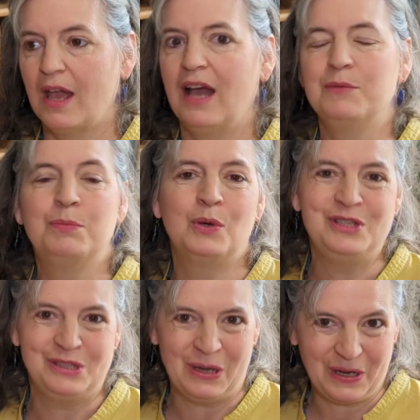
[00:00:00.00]
And boy,
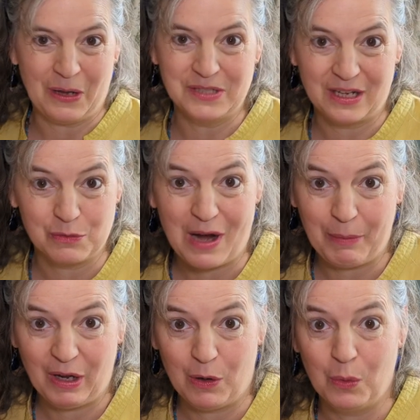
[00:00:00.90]
did I go down a
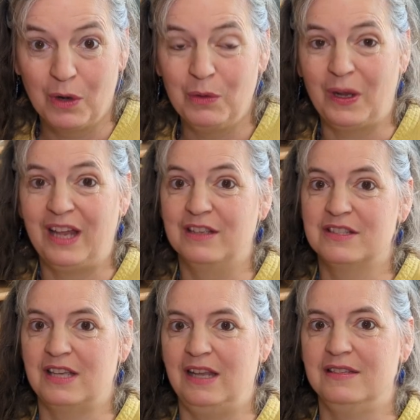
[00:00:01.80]
rabbit hole looking at
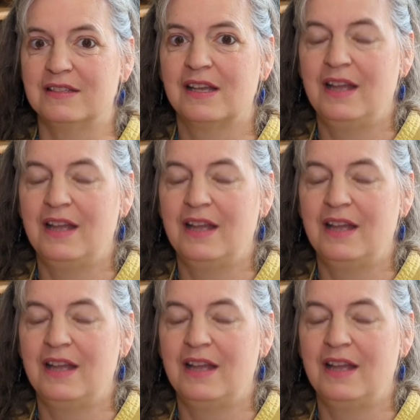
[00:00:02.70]
zines.